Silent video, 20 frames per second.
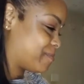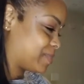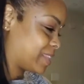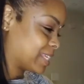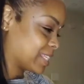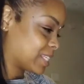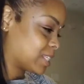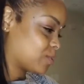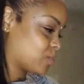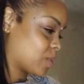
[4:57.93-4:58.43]

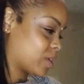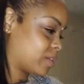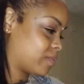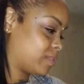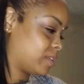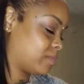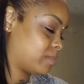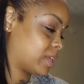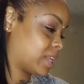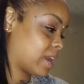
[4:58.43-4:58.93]
this is one of
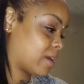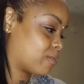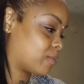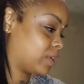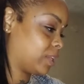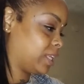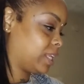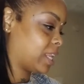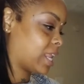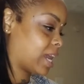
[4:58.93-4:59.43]
them that I
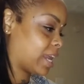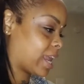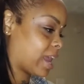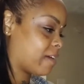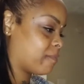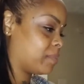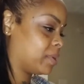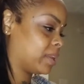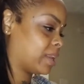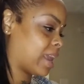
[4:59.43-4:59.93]
really like.
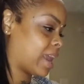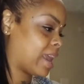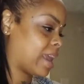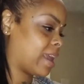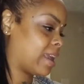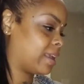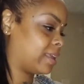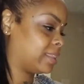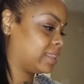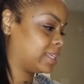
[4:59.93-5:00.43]
I've been
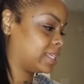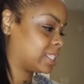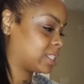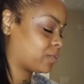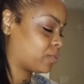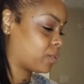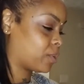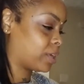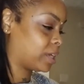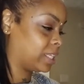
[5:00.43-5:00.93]
had this
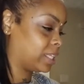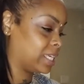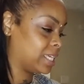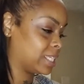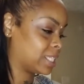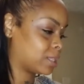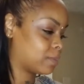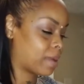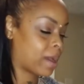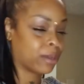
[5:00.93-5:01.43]
for at
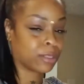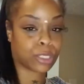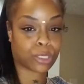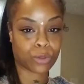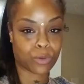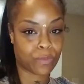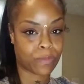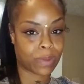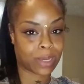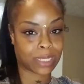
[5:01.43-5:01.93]
least about
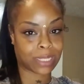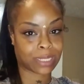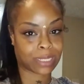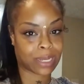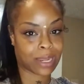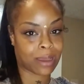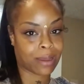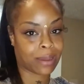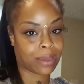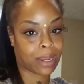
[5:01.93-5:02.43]
two months
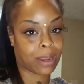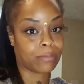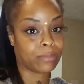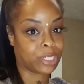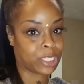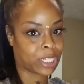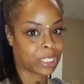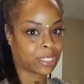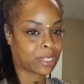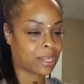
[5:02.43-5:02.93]
now, and I'm
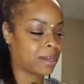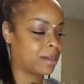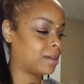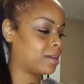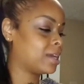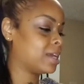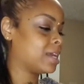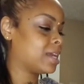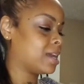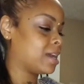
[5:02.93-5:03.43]
just now
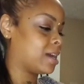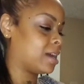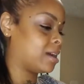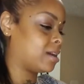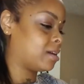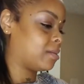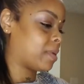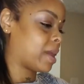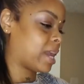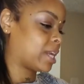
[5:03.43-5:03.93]

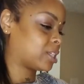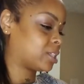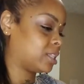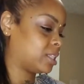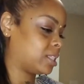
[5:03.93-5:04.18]
um, actually